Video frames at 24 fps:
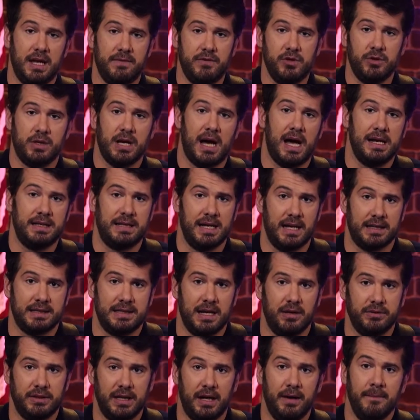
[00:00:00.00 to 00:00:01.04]
give you
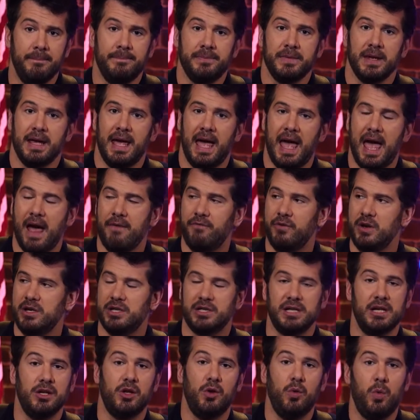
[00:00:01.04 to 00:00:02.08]
context out there, every
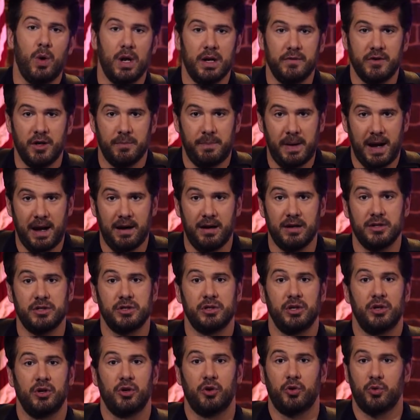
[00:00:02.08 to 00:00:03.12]
single one of your
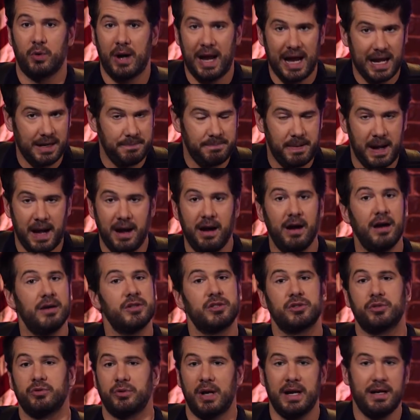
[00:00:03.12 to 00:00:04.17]
parents,
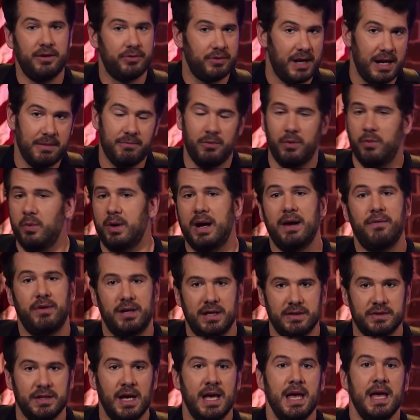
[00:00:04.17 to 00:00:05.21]
grandparents, whatever
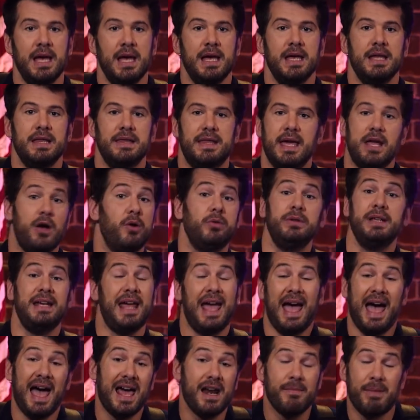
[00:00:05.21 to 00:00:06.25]
it is, they only
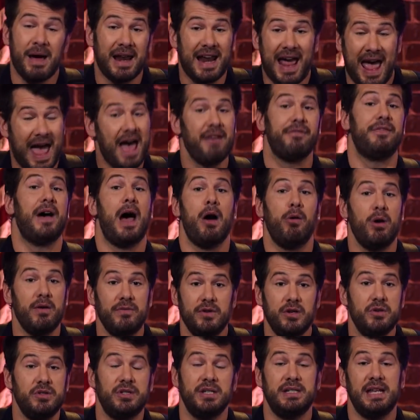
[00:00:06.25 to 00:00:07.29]
had about a half hour of
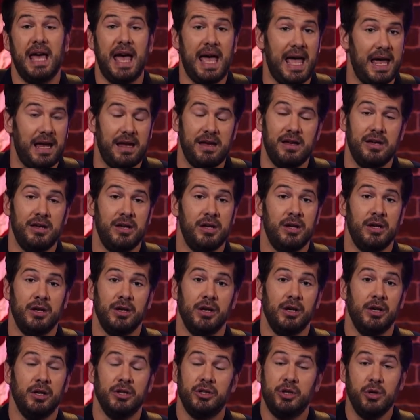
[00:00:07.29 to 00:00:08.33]
news a day.
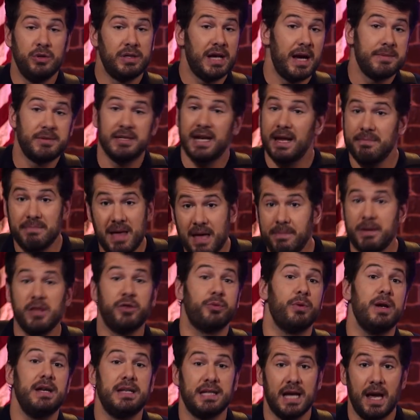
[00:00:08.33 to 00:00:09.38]
2 times a day, maybe
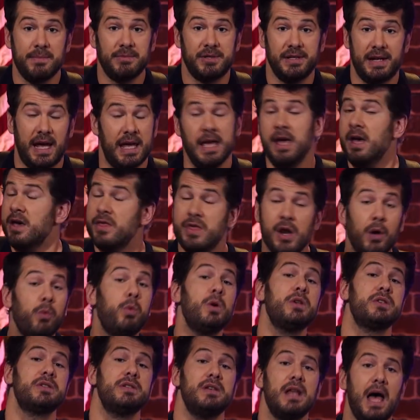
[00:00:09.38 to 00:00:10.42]
3 times a day. There
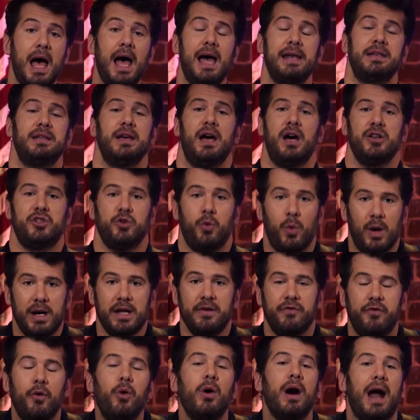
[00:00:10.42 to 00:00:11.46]
was not a
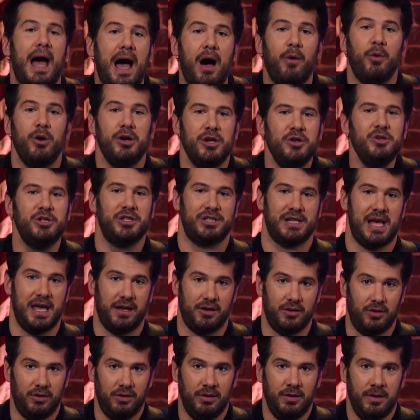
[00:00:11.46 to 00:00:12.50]
24-hour news
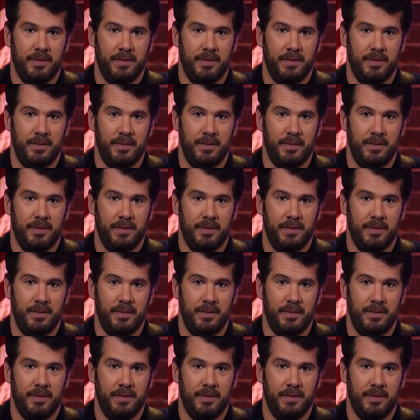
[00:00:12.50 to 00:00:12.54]
cycle.